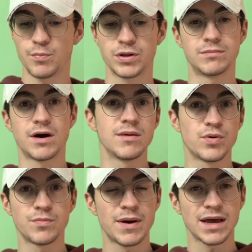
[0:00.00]
put the
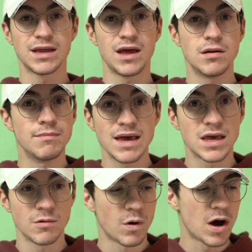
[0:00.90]
motherboard back in it and make
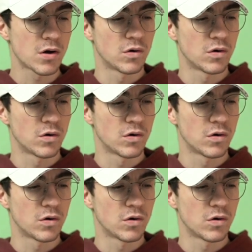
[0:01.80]
it work,